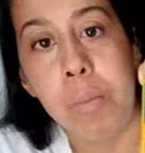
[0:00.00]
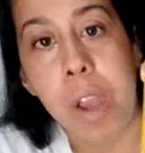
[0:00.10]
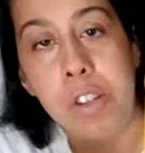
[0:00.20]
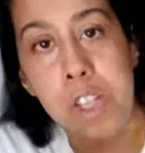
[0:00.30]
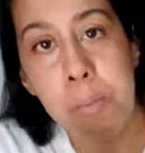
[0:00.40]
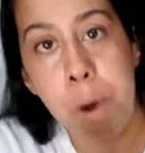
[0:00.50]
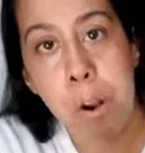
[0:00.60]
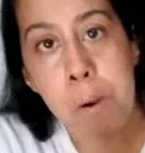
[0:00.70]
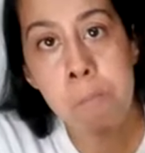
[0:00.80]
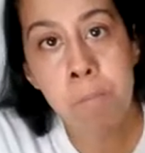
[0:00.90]
seed
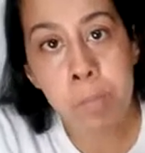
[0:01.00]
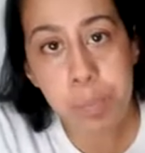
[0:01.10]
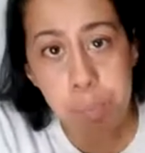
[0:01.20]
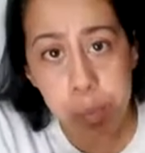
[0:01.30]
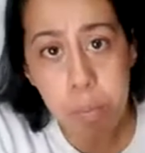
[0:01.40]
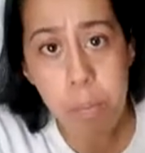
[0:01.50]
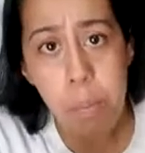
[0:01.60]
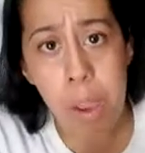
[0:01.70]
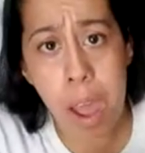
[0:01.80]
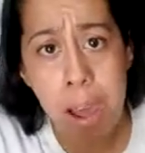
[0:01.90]
butter.
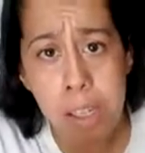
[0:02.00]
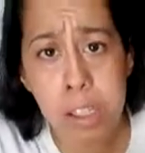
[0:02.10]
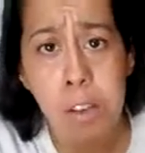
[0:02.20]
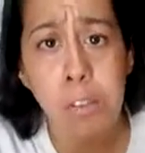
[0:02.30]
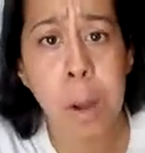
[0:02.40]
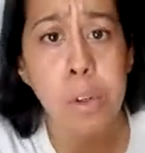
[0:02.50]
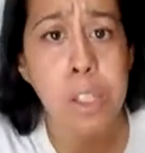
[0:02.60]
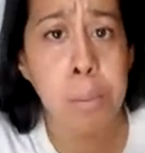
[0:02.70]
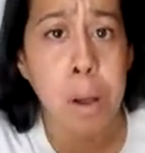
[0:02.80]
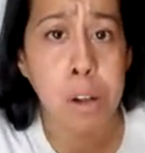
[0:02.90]
Adding sunflower
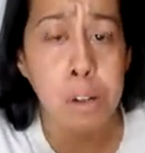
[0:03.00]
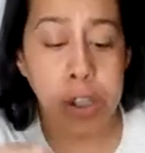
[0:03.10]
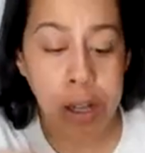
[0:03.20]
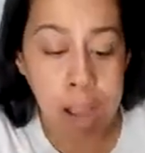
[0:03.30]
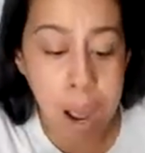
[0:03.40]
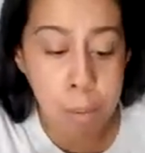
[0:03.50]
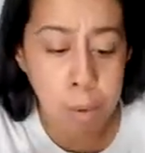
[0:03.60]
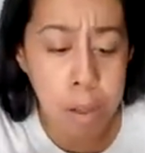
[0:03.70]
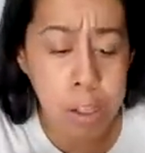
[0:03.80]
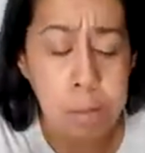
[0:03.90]
seed butter to the
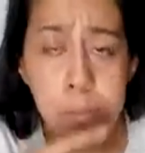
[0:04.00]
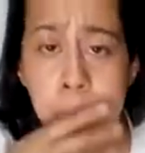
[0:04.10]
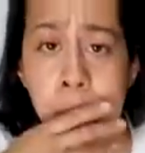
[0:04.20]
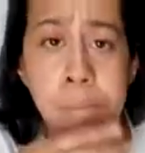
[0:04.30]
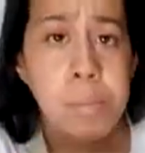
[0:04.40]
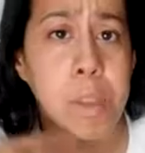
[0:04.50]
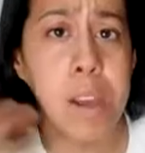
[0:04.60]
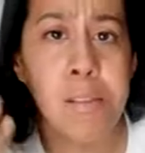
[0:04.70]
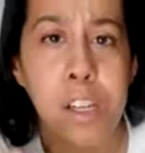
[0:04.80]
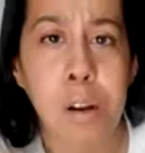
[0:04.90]
amaranth
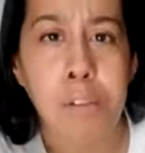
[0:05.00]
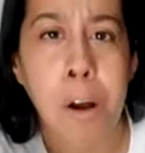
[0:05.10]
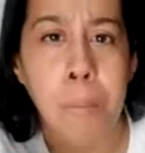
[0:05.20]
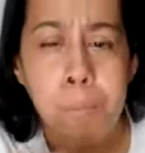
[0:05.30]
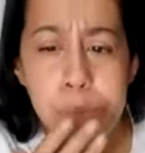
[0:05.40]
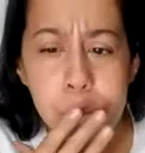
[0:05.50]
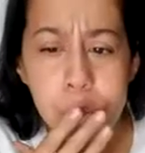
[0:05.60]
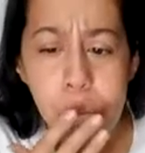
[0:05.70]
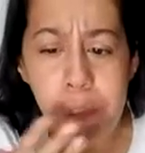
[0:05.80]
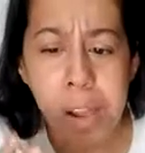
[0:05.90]
gives it
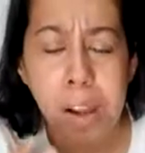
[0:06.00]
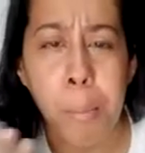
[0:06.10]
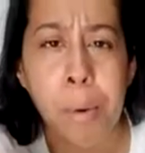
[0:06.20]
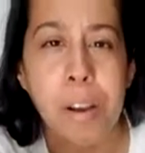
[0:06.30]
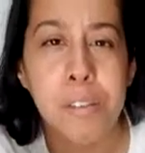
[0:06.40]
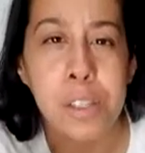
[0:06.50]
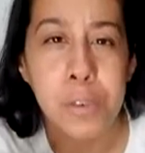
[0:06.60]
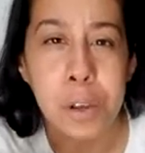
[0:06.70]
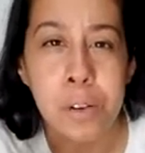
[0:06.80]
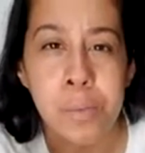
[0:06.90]
like a breakfast
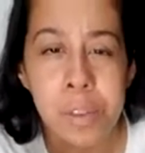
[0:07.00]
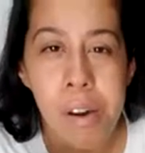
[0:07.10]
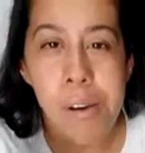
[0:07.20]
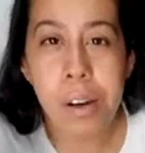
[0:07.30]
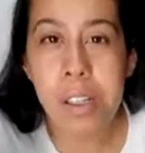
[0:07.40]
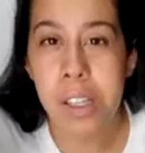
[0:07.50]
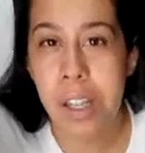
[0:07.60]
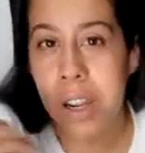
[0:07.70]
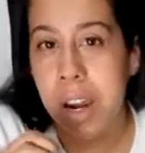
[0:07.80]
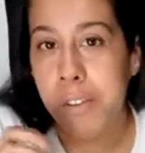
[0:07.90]
feel because of
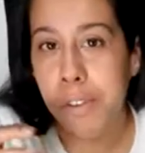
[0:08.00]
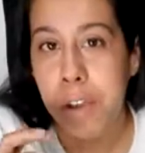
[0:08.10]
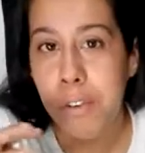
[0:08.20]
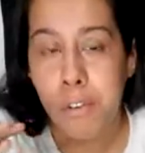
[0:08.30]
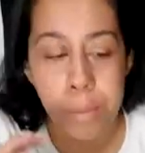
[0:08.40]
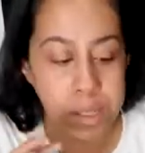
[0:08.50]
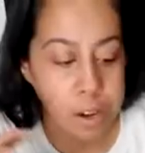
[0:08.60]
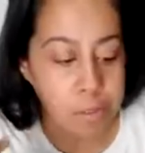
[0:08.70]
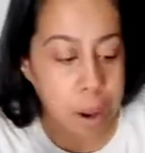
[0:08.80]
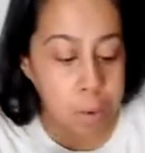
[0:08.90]
the nutty flavor from the
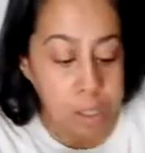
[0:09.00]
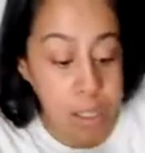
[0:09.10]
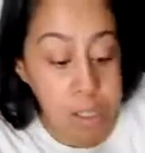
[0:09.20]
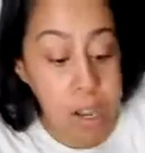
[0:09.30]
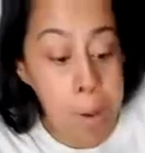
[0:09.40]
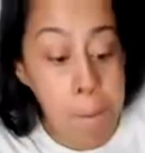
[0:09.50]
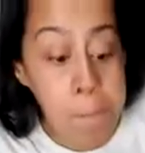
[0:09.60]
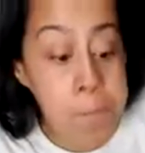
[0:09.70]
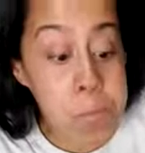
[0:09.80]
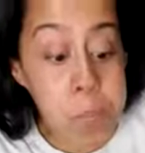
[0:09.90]
sunflower seeds.
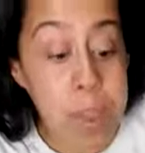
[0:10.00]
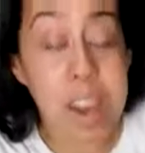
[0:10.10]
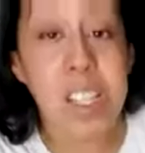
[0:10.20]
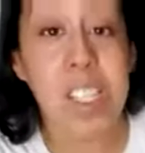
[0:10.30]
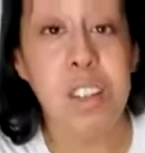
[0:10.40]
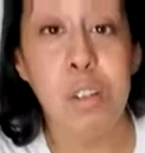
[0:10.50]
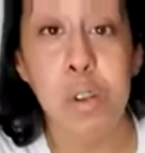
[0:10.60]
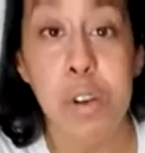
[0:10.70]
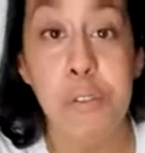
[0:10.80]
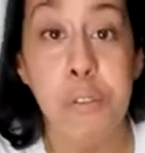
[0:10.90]
And it's still
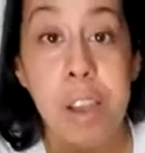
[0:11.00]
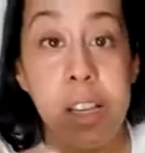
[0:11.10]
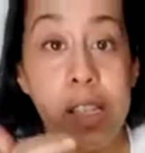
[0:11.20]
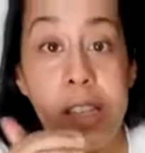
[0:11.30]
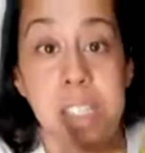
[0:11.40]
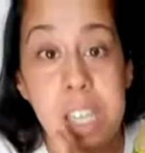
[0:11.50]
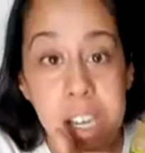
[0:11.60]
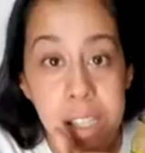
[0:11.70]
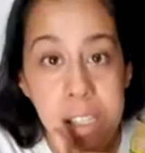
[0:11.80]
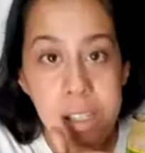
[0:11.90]
gluten free. This is
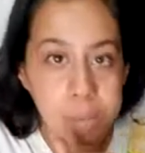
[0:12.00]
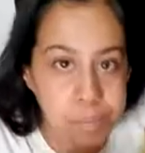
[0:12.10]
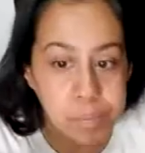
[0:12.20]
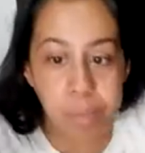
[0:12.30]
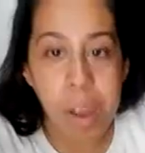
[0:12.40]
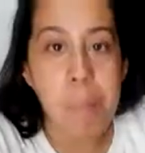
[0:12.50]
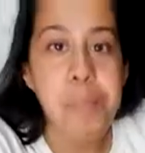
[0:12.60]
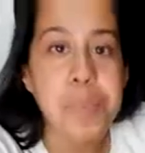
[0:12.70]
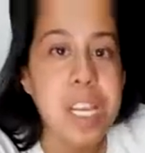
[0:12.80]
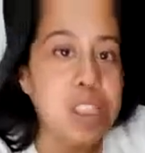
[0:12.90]
seeds.
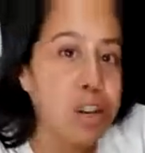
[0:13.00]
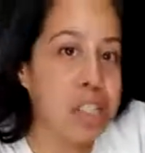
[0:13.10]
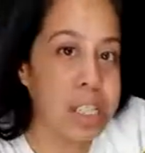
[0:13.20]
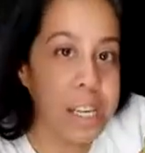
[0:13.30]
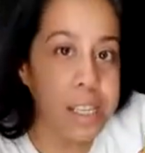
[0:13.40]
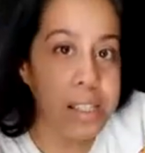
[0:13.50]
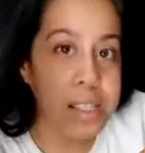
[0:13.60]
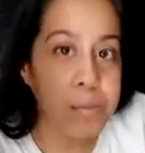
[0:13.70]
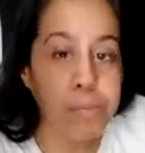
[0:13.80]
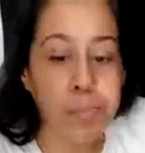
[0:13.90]
These are seeds.